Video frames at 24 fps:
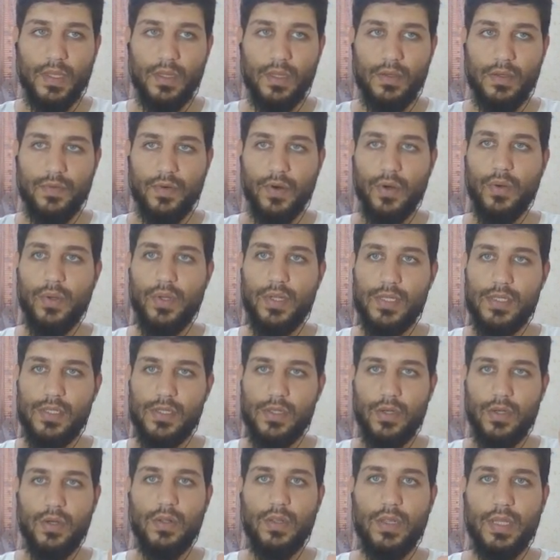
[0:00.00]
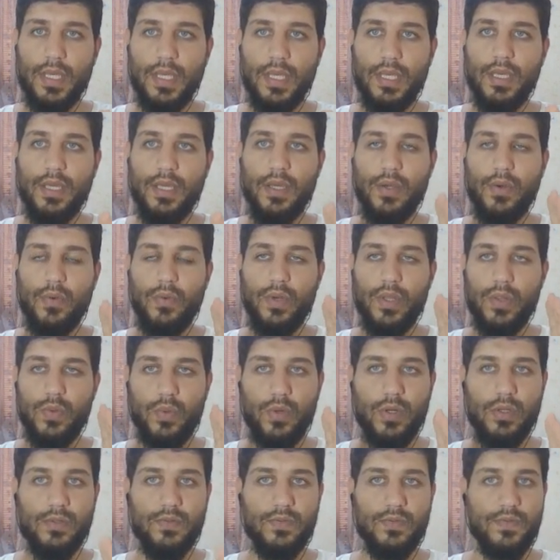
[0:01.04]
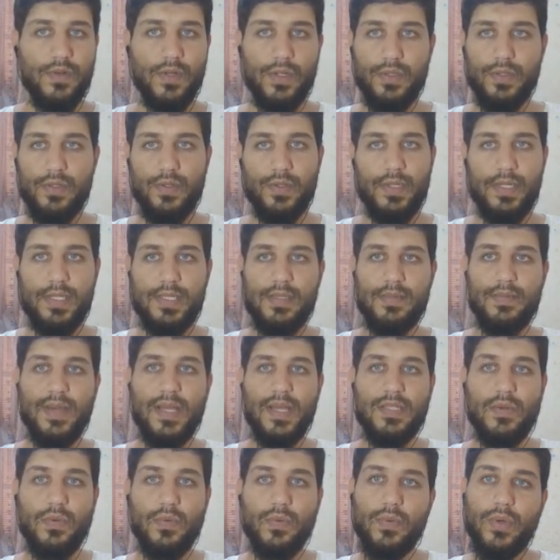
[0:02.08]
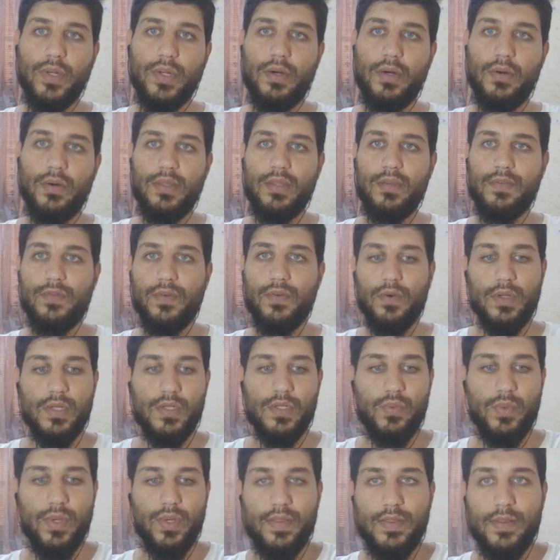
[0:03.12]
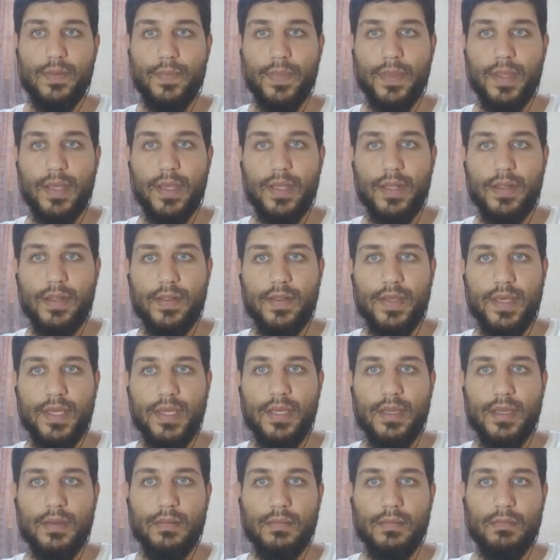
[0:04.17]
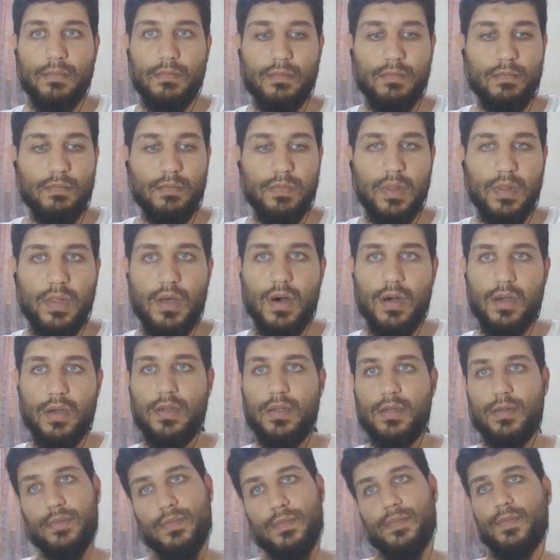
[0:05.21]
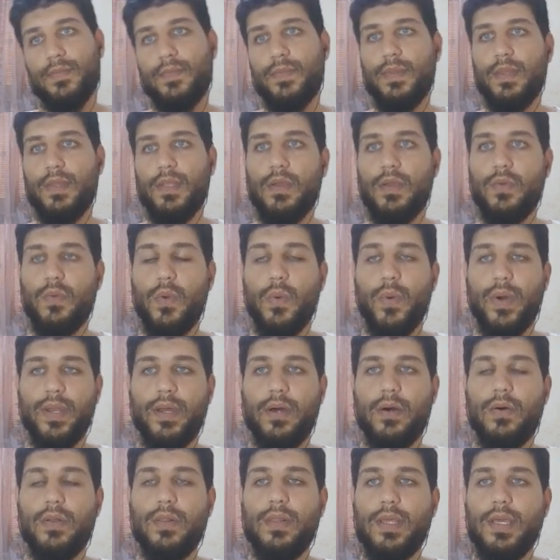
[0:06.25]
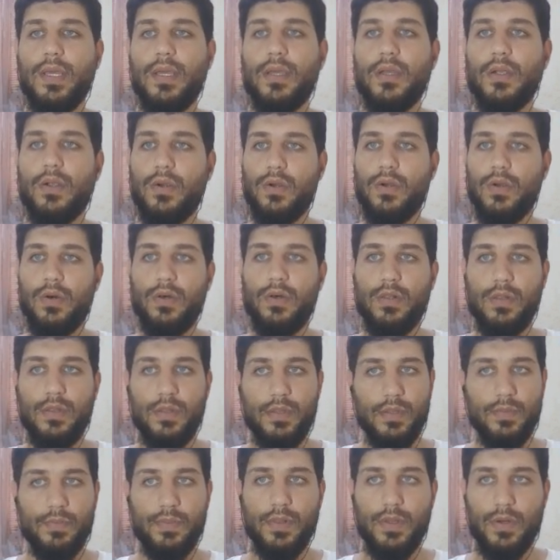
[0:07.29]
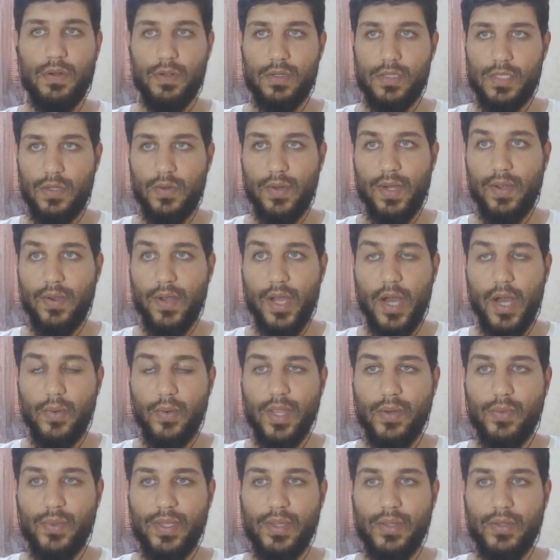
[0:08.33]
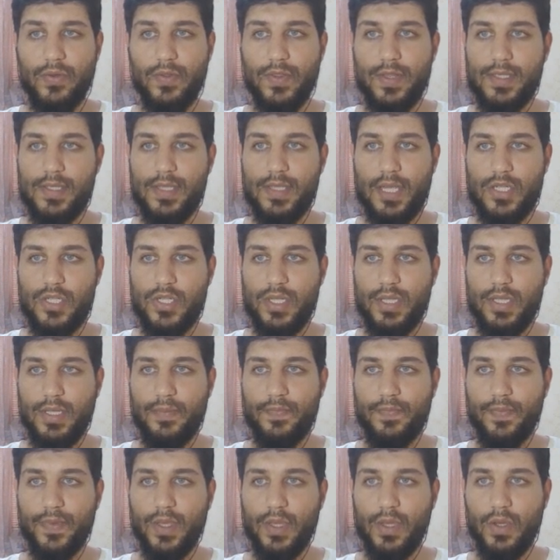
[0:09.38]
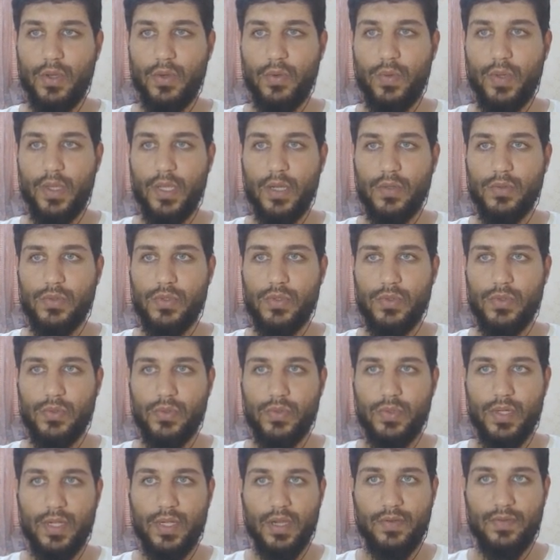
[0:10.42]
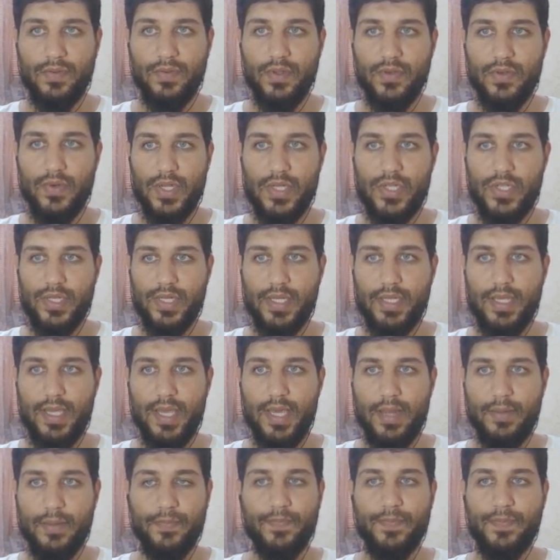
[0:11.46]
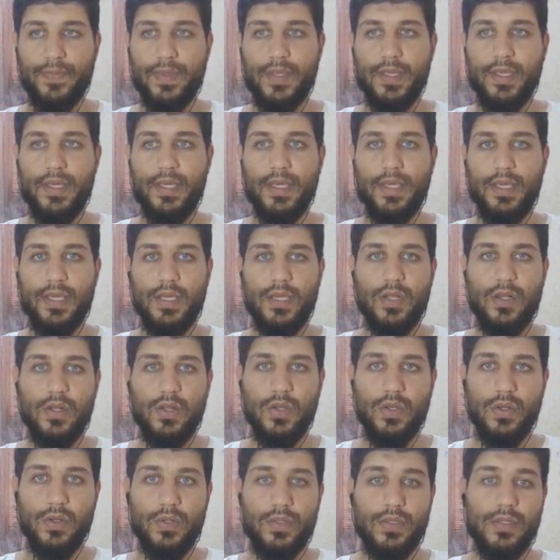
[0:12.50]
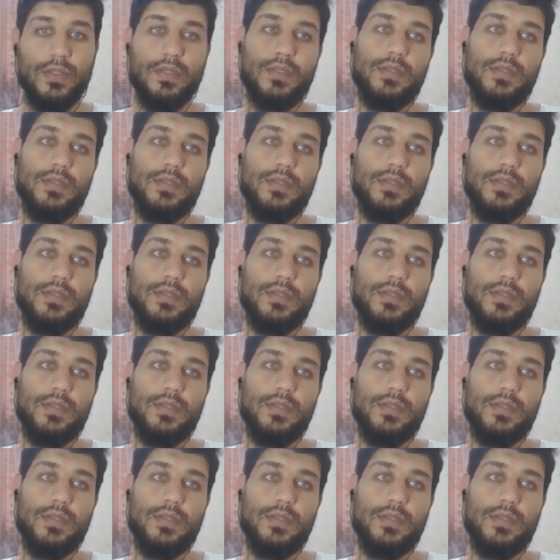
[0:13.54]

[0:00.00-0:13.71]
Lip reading: focus only with one folder? Let's imagine we want to only focus with the blog. We want to only crawl the blog. So how can we do this actually? We go to configuration again, include,